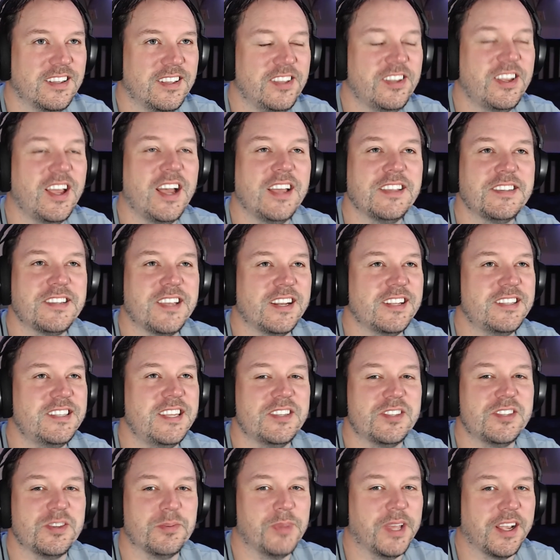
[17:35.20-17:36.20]
You guys gotta
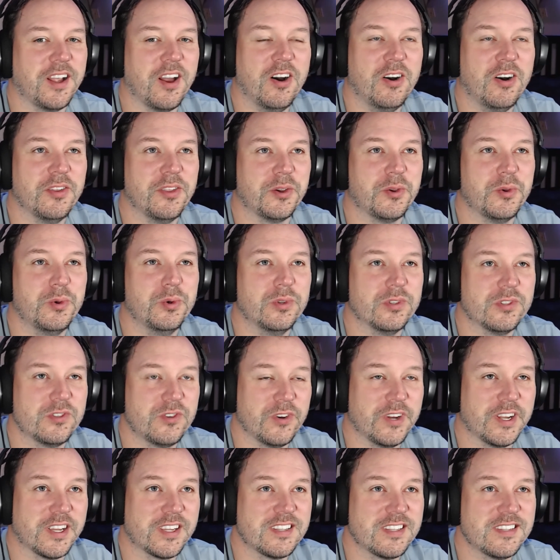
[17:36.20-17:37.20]
teach him, like, all the cool
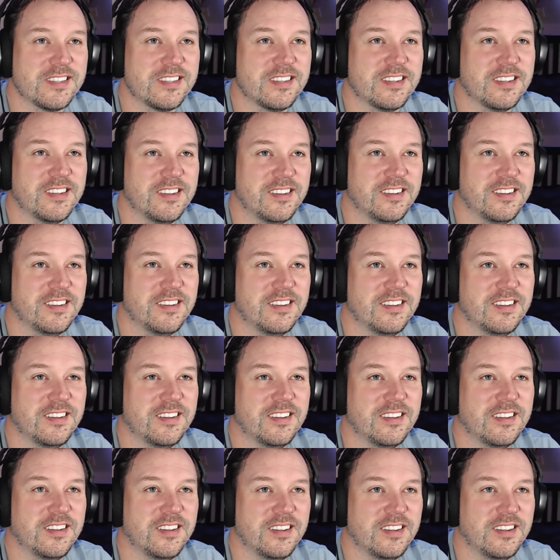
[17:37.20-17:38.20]
tricks.
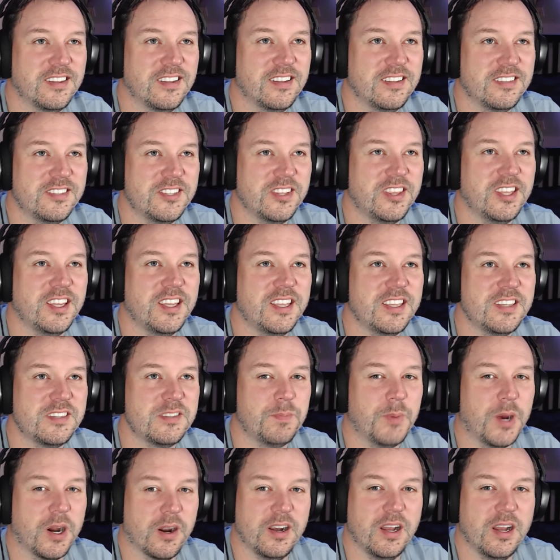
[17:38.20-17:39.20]
Do you think he's
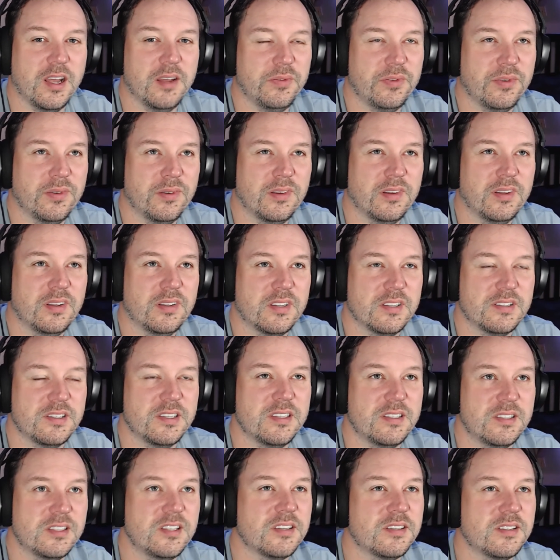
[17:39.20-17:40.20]
smart enough? Does
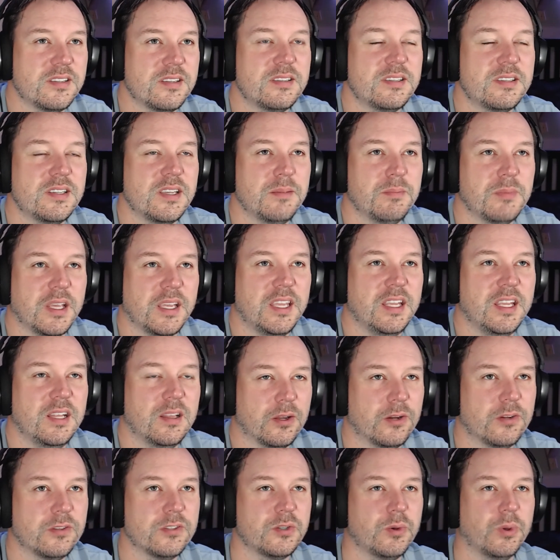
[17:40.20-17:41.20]
he seem like he
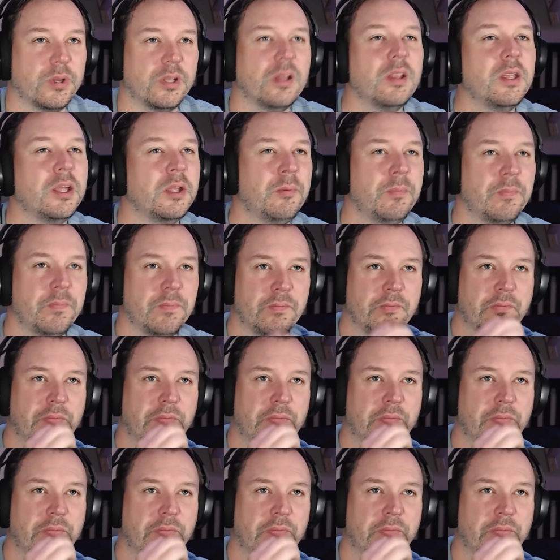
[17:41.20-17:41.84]
learns quickly?